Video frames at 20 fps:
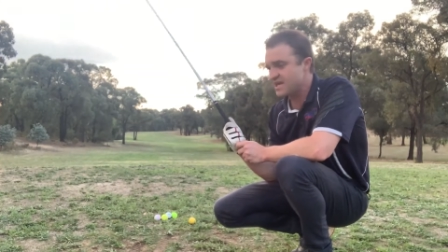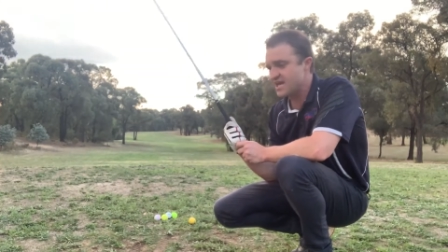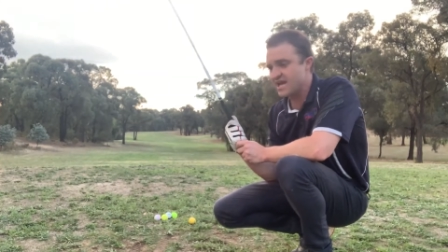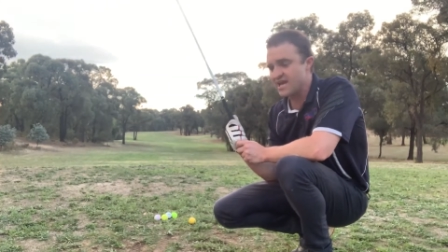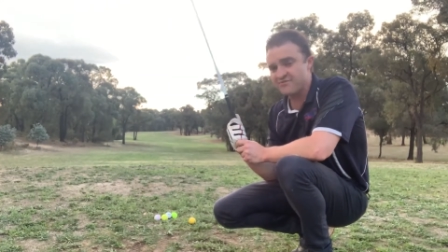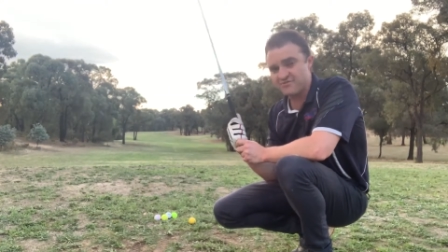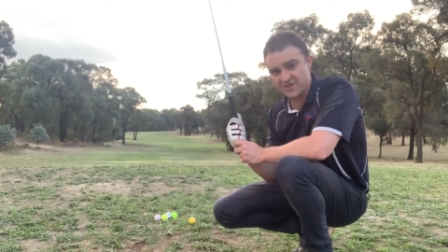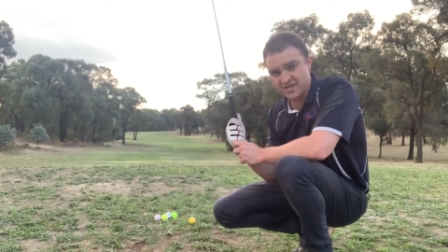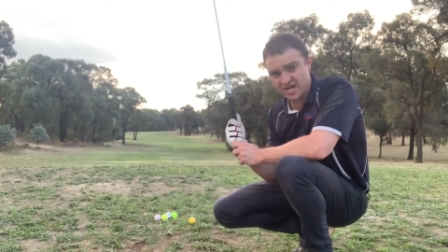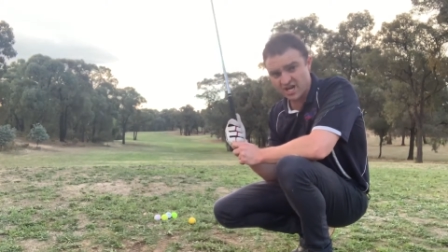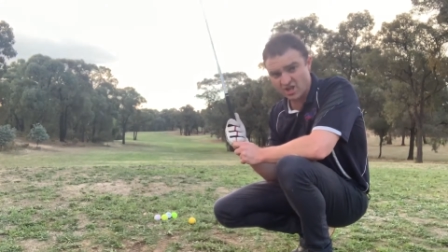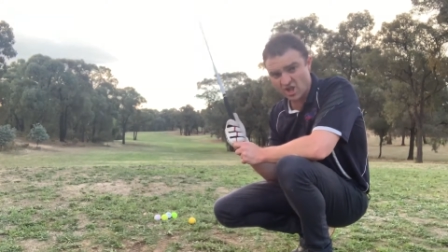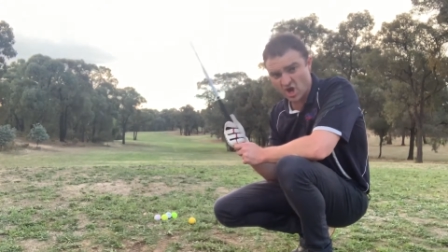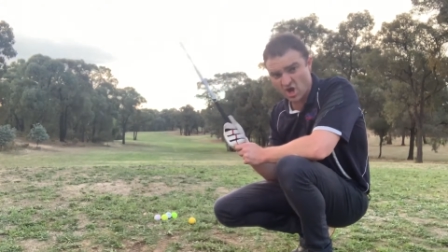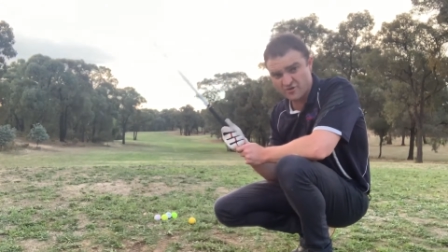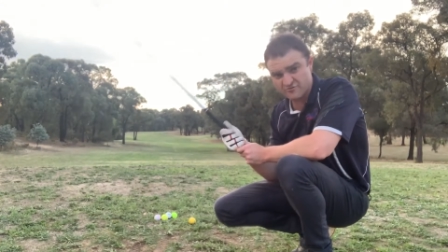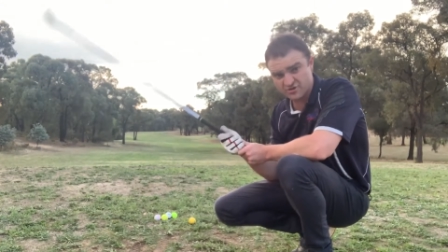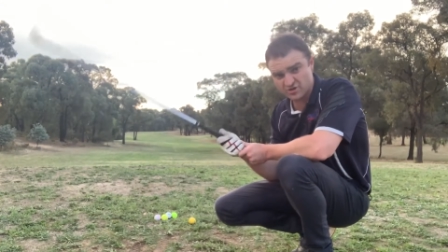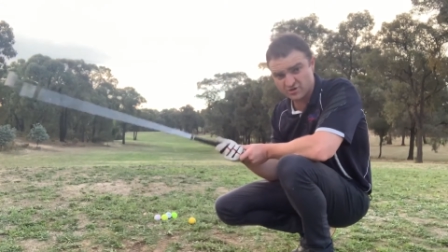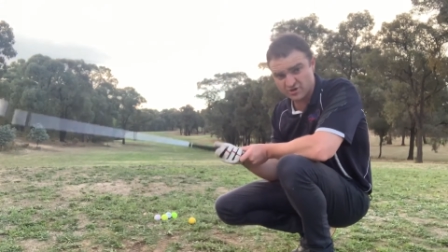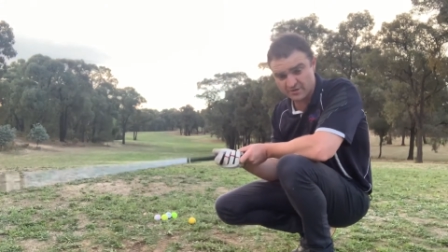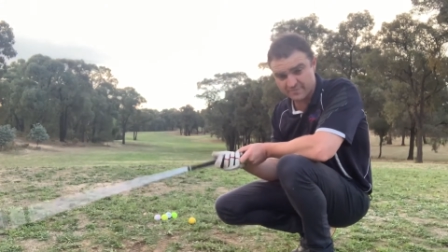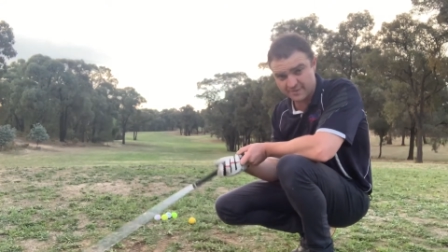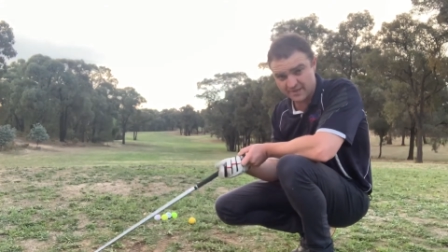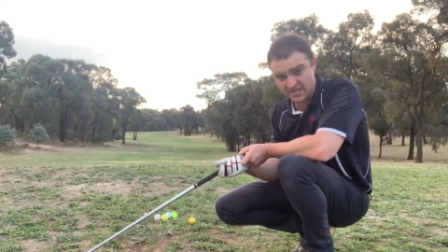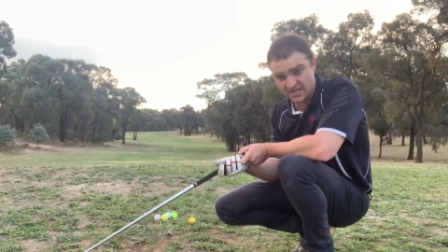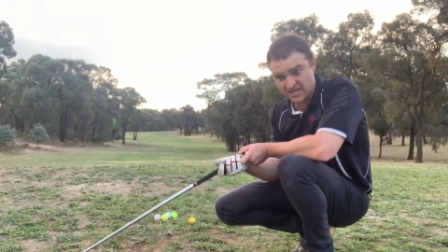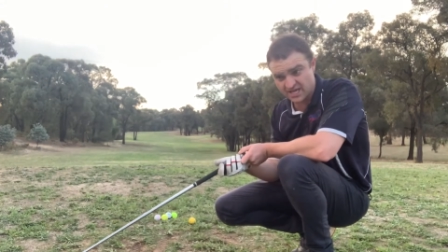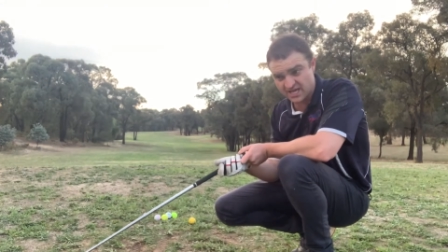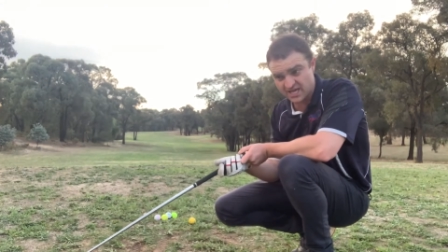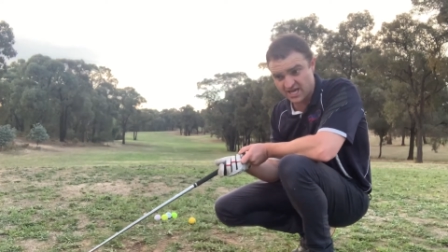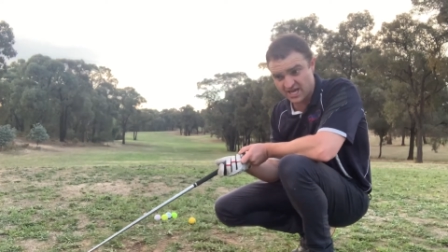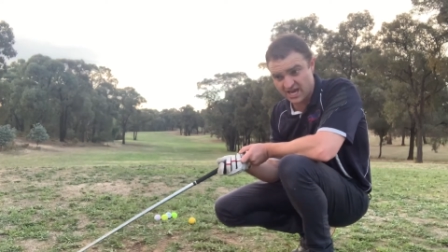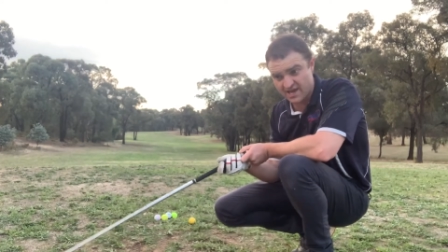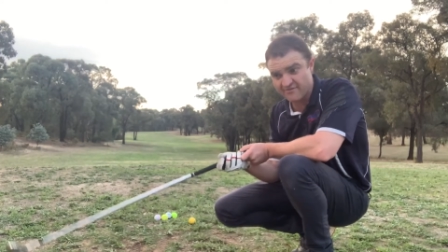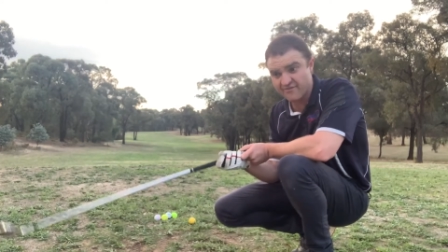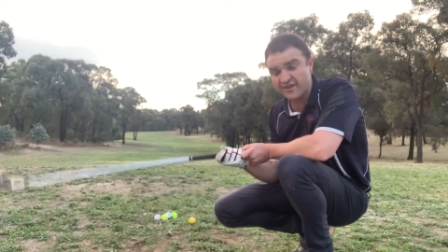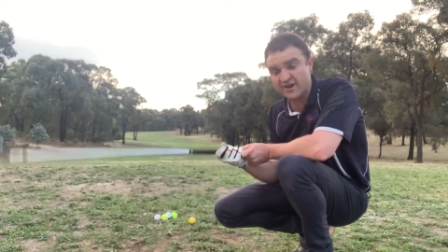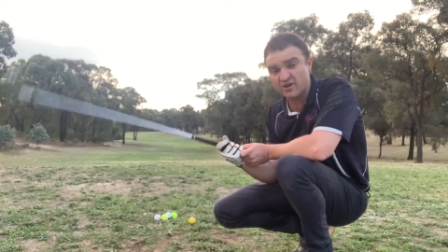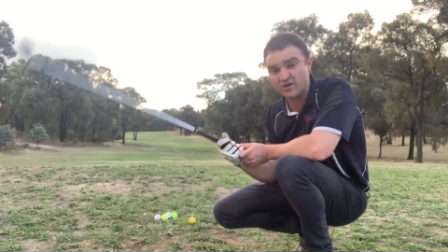And then I'll over grip it
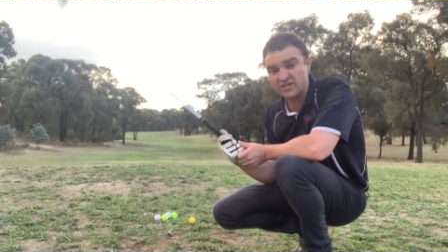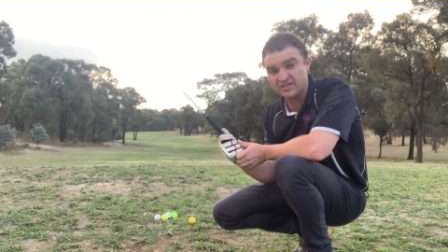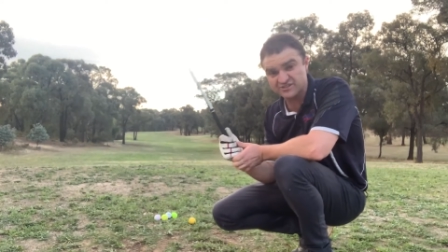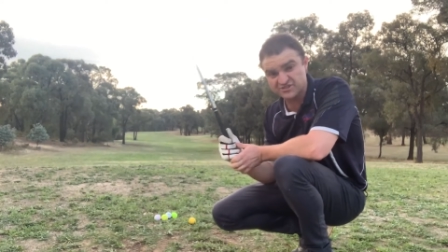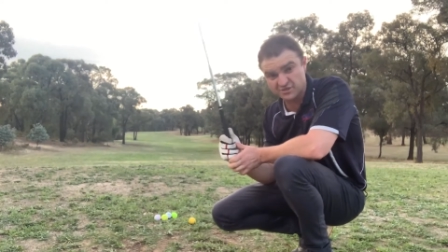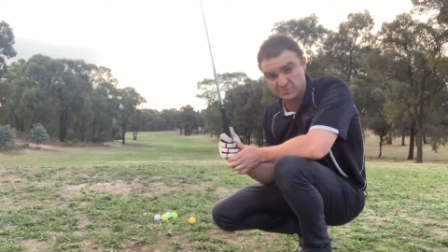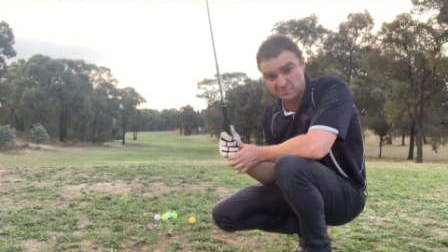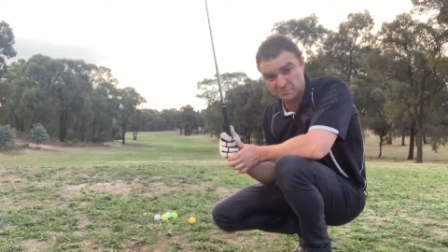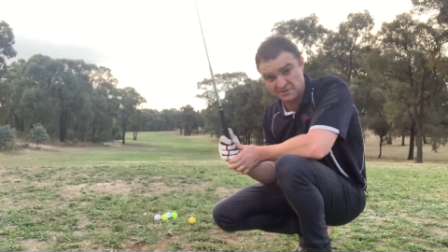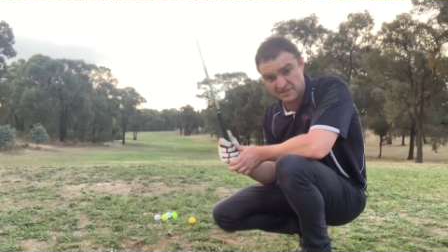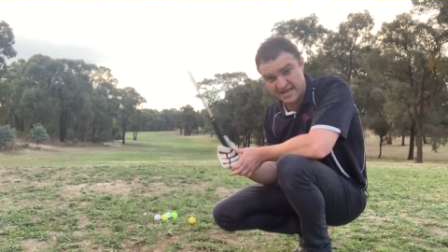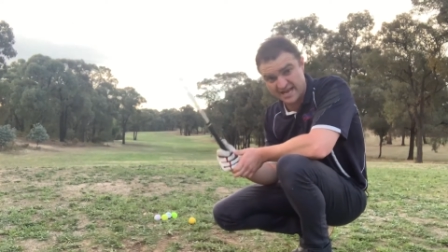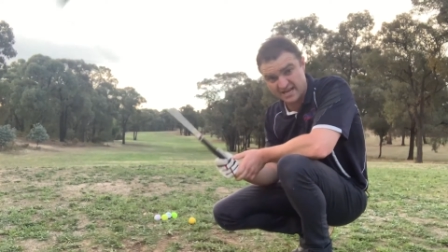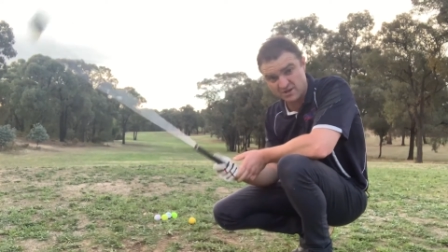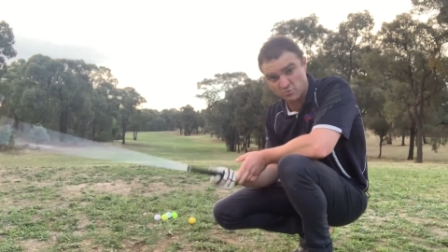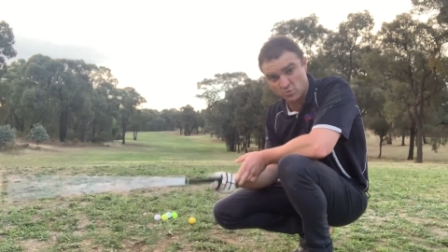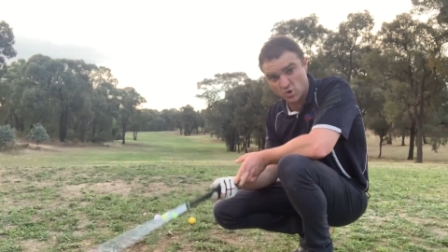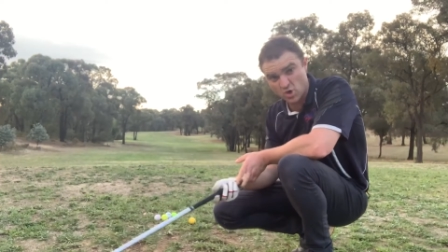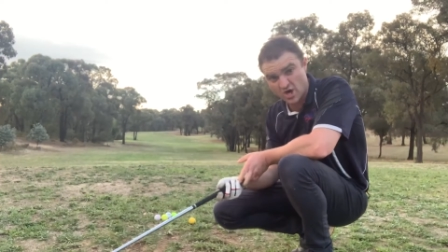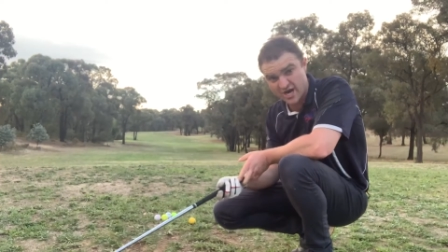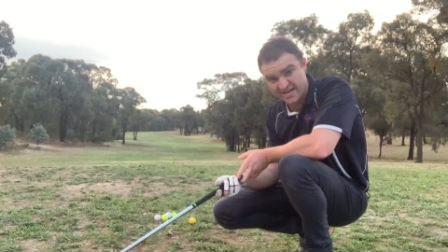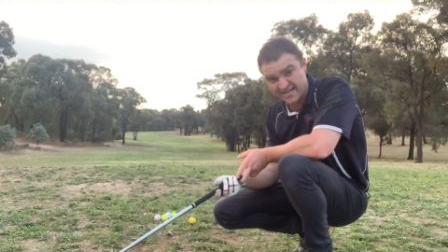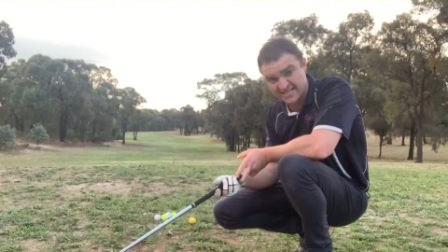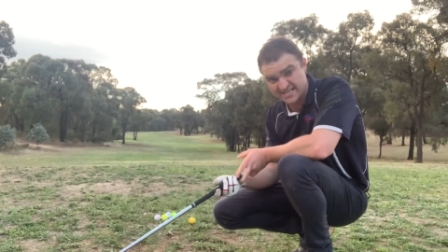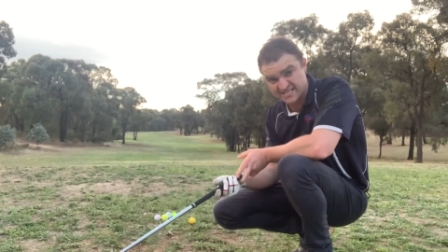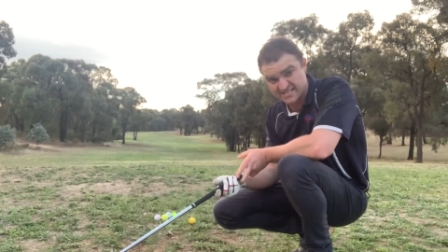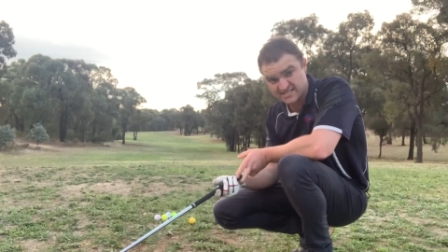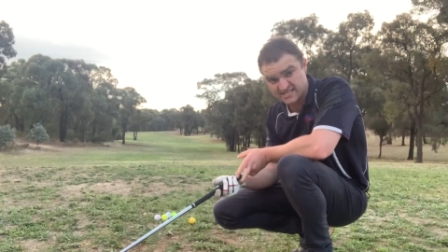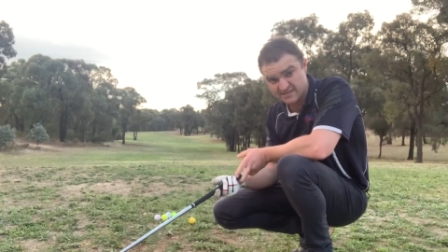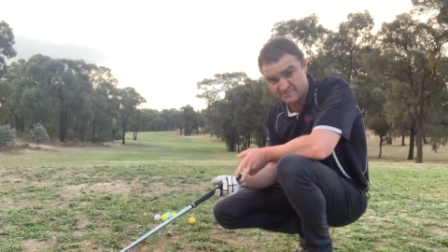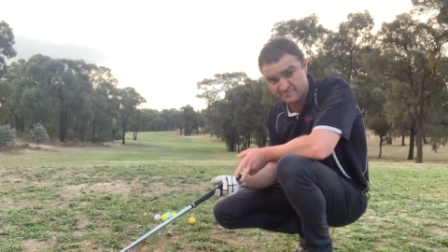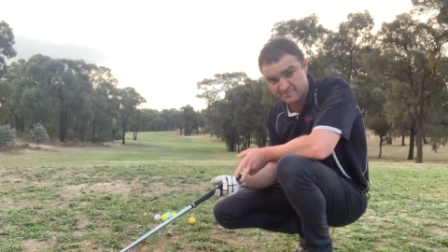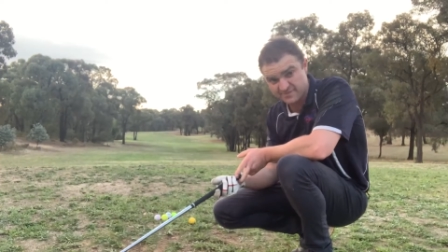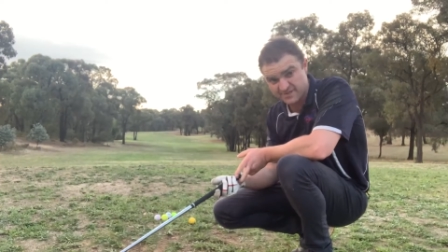and then I'll hit some plain whiteys.